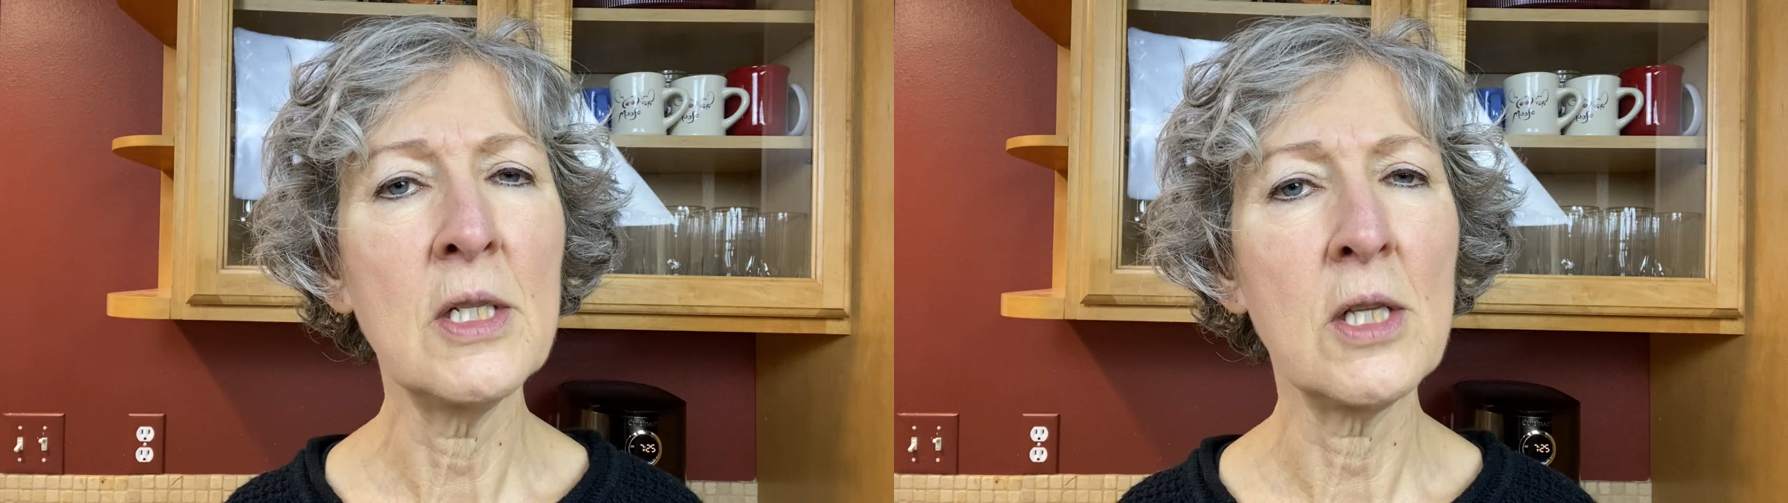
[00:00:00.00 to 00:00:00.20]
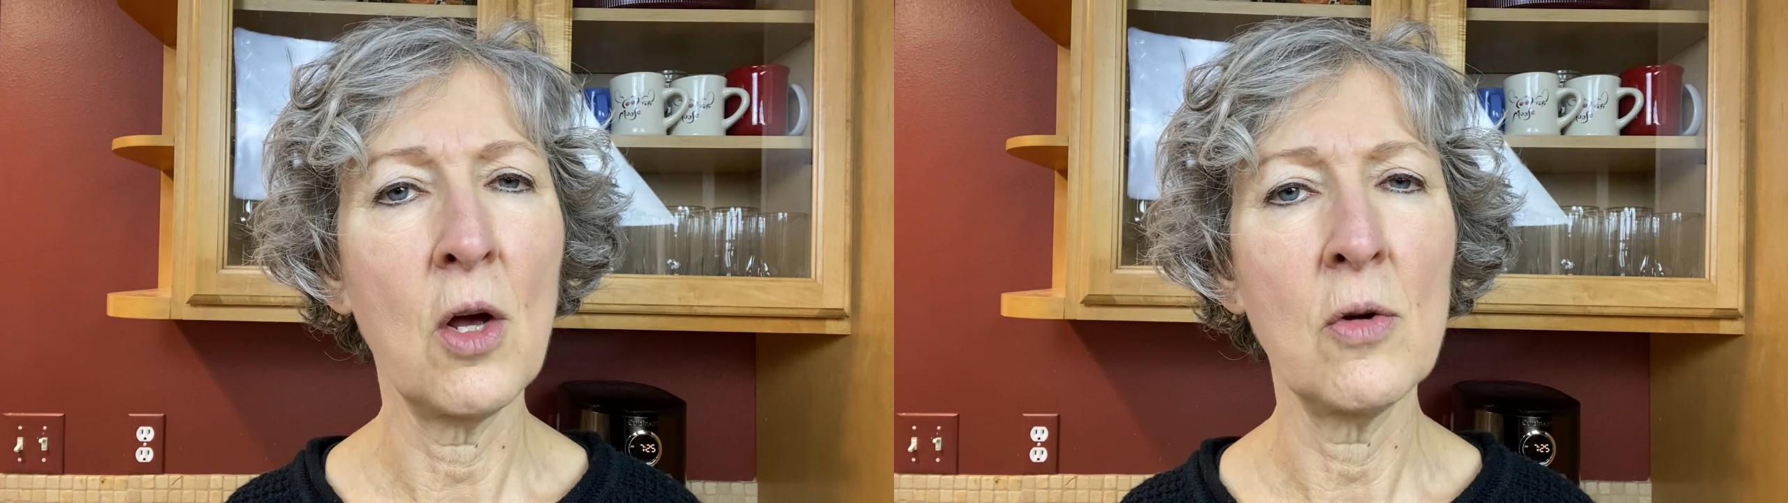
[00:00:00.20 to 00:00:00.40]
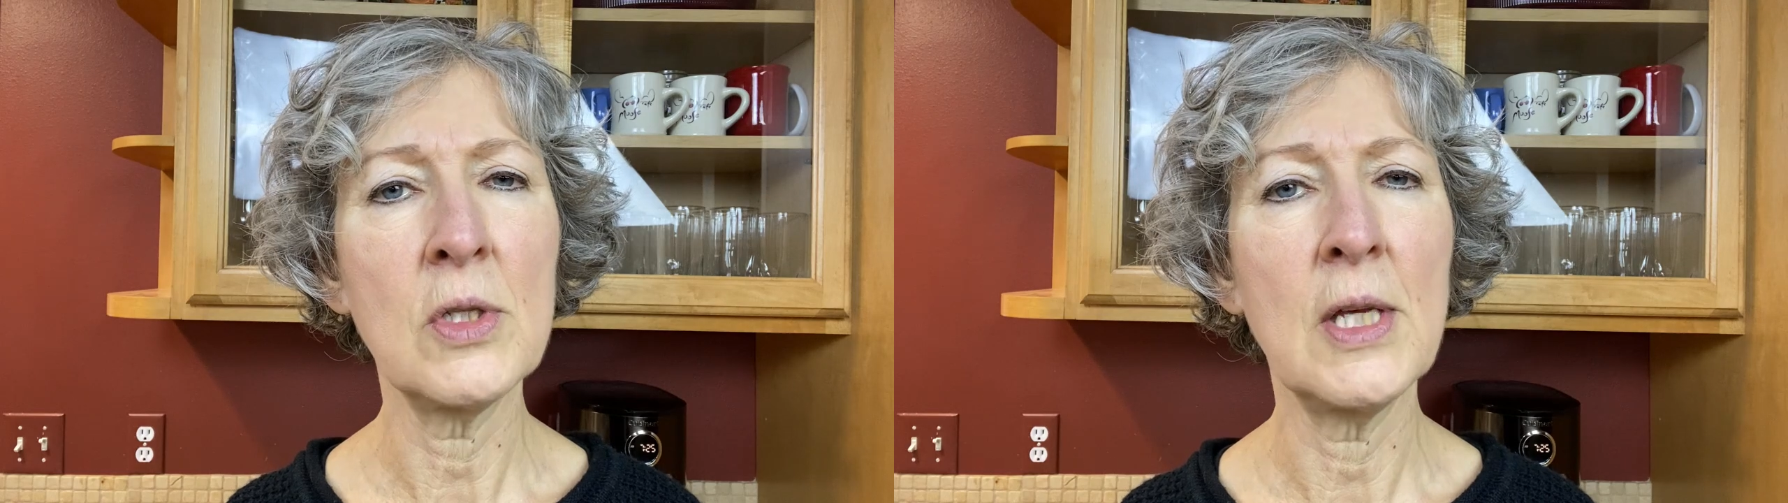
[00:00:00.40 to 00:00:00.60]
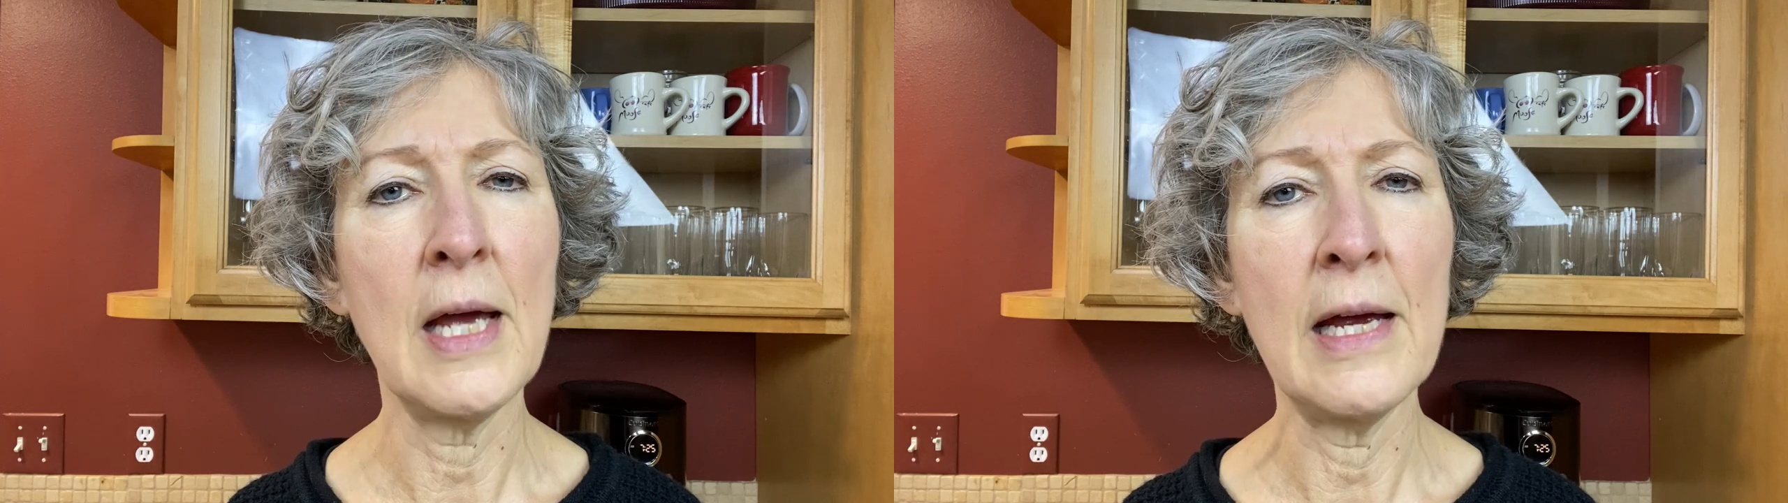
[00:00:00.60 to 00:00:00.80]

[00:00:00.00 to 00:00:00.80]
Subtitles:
slows the